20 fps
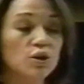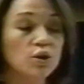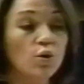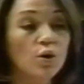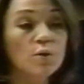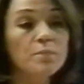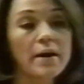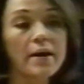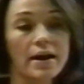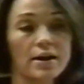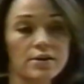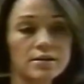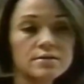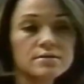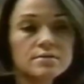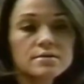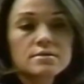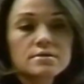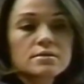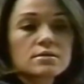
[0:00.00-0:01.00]
Your
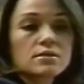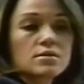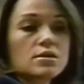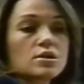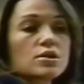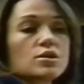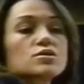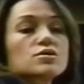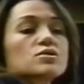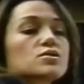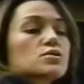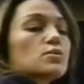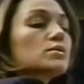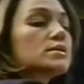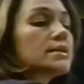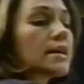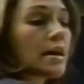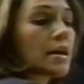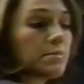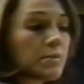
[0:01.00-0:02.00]
parents
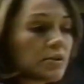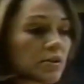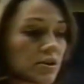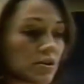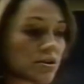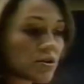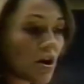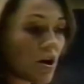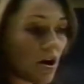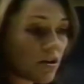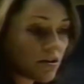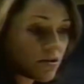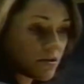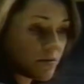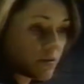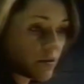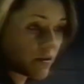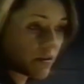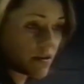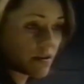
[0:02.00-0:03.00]
stole $10 million,
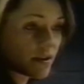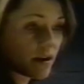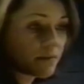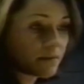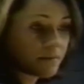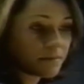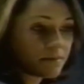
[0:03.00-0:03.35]
Marissa.